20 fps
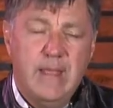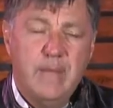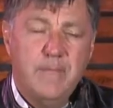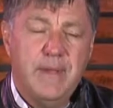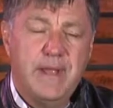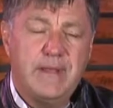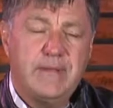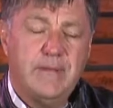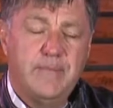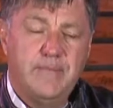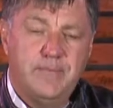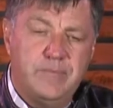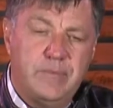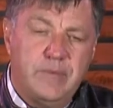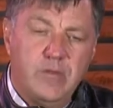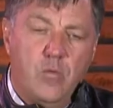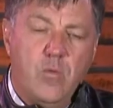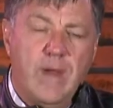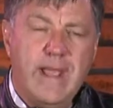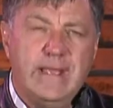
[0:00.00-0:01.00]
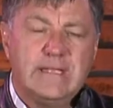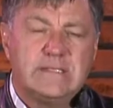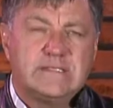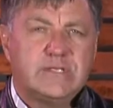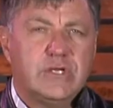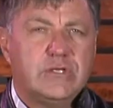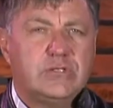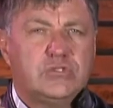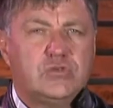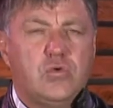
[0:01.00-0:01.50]
But the way it's
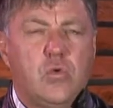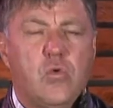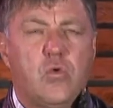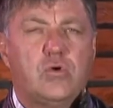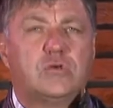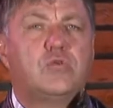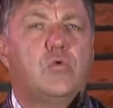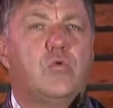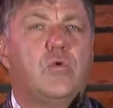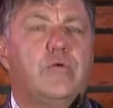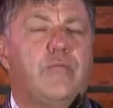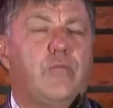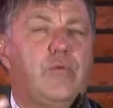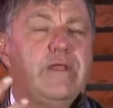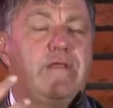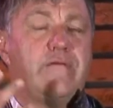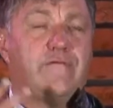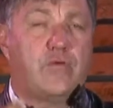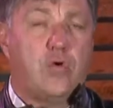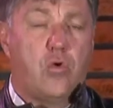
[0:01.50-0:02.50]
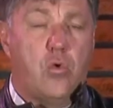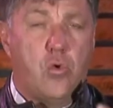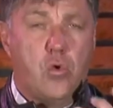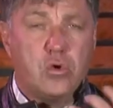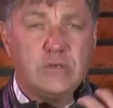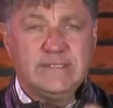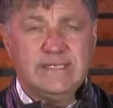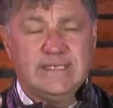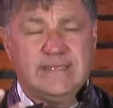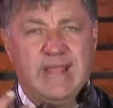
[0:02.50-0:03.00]
so taught, or we have
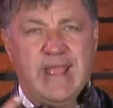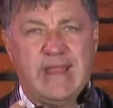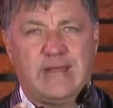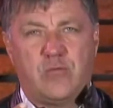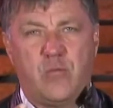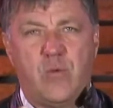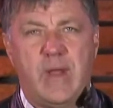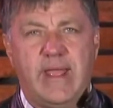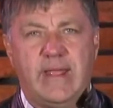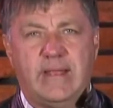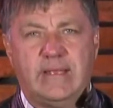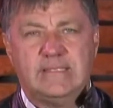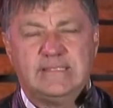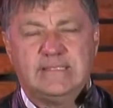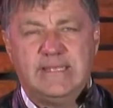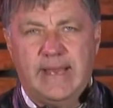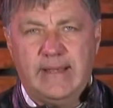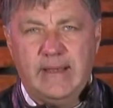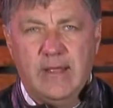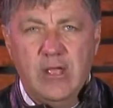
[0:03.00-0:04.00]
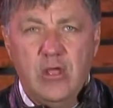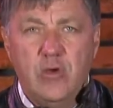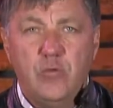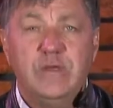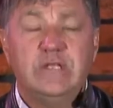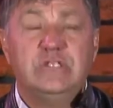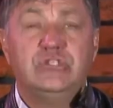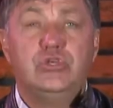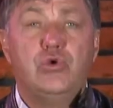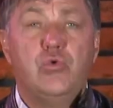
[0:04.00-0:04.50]
caught it that way, is that
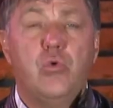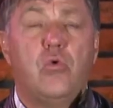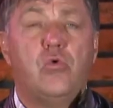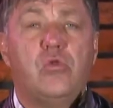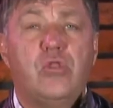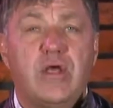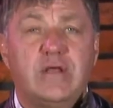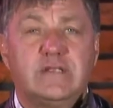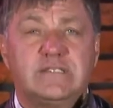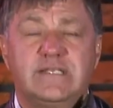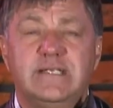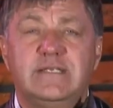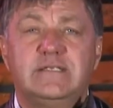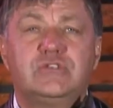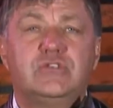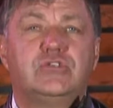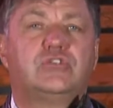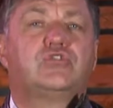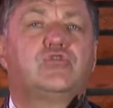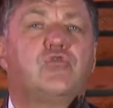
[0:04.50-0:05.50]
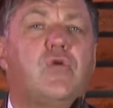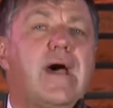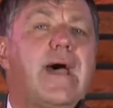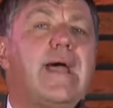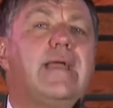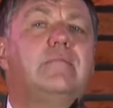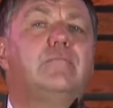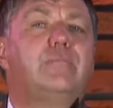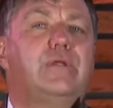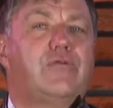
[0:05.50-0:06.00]
we do all those things to
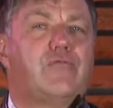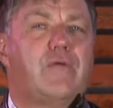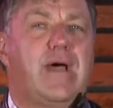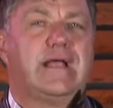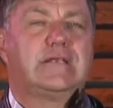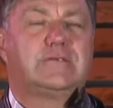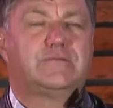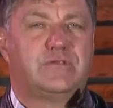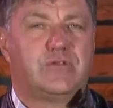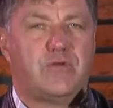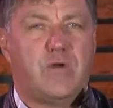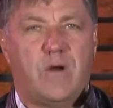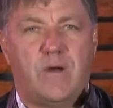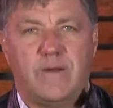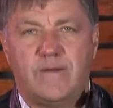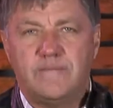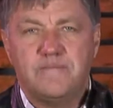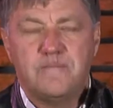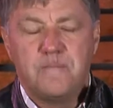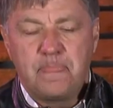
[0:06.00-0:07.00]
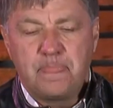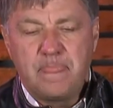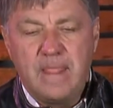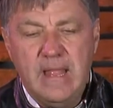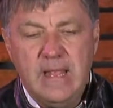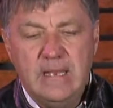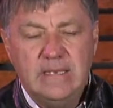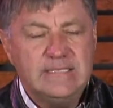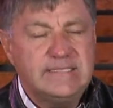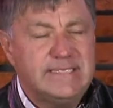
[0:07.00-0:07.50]
try and be right with God.
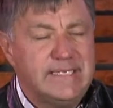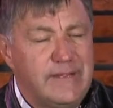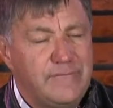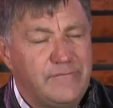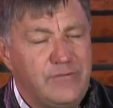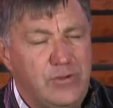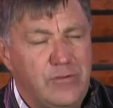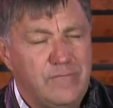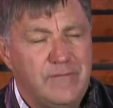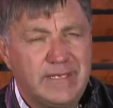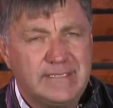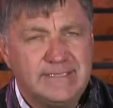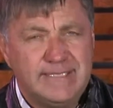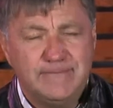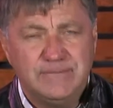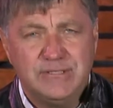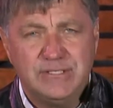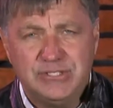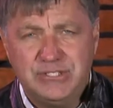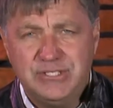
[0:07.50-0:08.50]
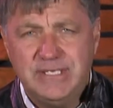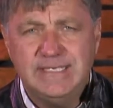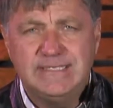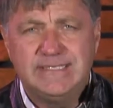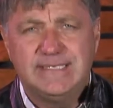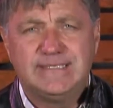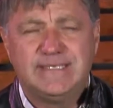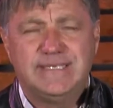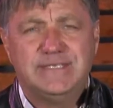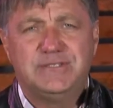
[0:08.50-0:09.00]
Listen, if you've accepted
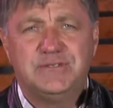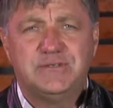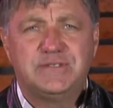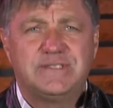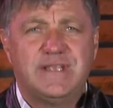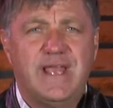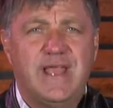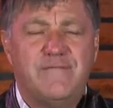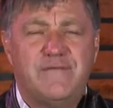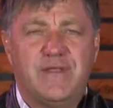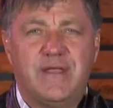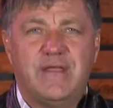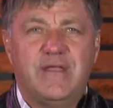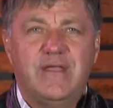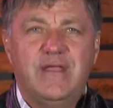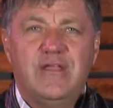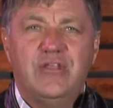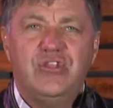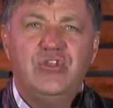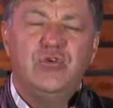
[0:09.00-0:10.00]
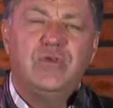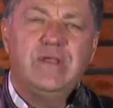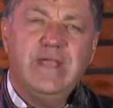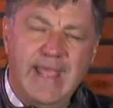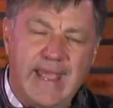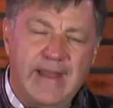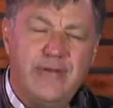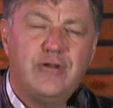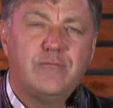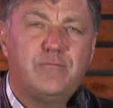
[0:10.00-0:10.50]
Jesus as your Savior, you
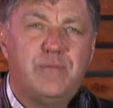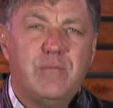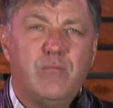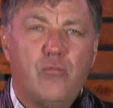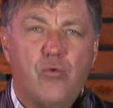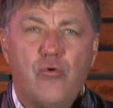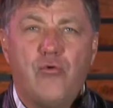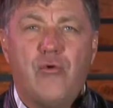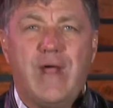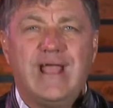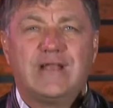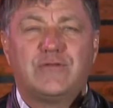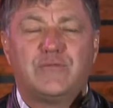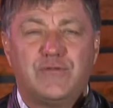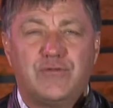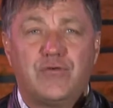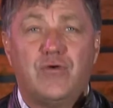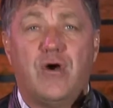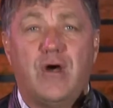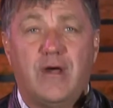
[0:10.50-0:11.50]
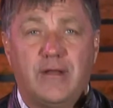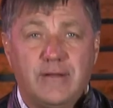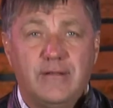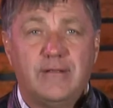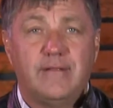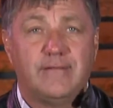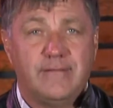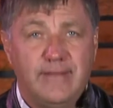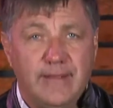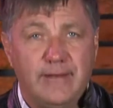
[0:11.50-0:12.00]
cannot be more right with God
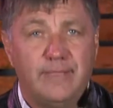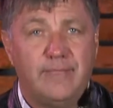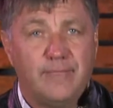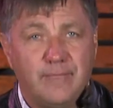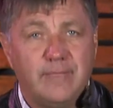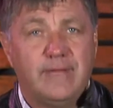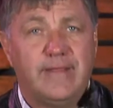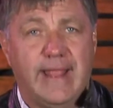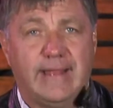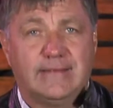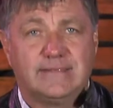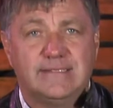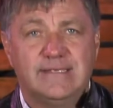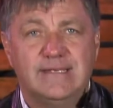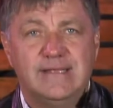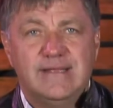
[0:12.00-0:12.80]
than that